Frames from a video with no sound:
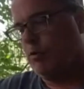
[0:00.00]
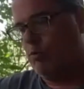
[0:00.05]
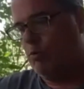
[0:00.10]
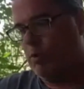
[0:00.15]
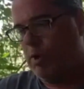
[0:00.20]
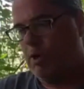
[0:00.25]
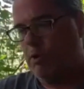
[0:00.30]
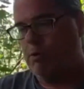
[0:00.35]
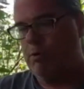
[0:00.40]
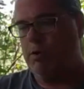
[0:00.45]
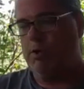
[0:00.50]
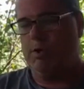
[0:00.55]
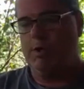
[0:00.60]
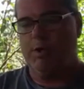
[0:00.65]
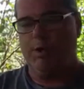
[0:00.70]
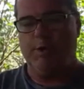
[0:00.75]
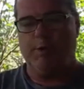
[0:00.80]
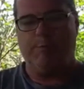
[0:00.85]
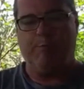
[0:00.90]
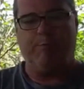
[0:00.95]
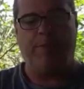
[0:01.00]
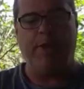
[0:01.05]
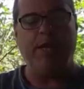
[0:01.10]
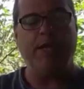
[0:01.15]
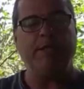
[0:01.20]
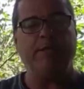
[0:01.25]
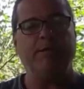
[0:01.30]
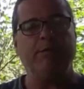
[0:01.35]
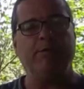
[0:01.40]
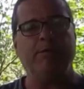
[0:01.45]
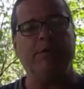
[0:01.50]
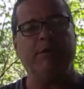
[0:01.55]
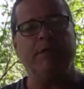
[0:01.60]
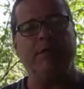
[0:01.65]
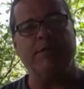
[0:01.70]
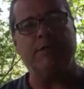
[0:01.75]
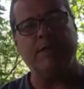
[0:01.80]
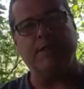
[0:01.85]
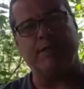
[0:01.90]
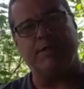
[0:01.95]
Well, based on
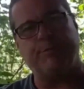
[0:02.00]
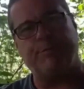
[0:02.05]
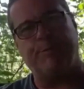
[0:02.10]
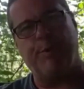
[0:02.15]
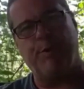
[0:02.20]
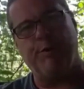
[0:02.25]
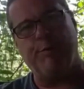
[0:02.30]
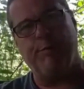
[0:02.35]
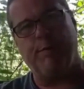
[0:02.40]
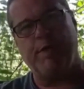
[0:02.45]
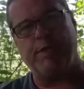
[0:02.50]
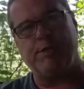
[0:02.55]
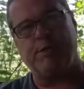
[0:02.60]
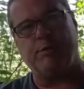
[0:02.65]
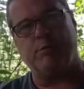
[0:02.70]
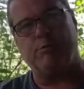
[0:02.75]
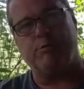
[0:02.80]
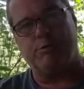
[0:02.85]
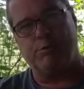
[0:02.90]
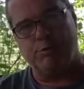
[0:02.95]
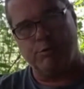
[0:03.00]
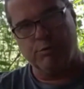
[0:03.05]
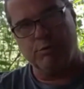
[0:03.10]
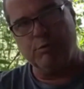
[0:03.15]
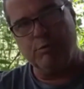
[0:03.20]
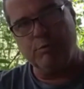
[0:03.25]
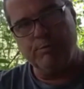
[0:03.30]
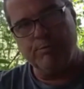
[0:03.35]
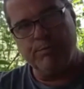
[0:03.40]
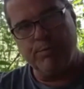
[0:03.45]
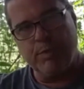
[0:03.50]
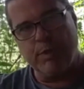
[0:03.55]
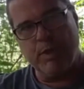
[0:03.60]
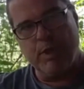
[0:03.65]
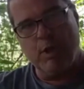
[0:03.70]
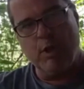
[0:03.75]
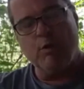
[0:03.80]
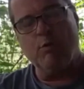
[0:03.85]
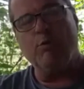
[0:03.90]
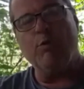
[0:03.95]
this experimental tool,
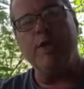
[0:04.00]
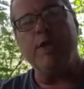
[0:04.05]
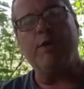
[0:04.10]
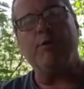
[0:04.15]
we